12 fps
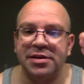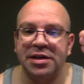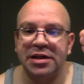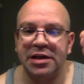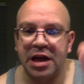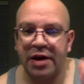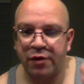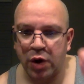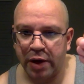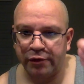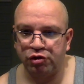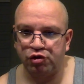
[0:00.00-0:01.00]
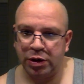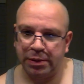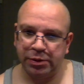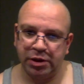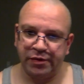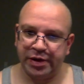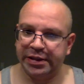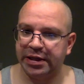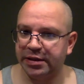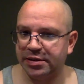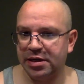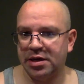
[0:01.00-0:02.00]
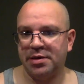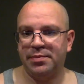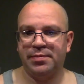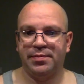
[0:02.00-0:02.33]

could never have dreamed of at that time.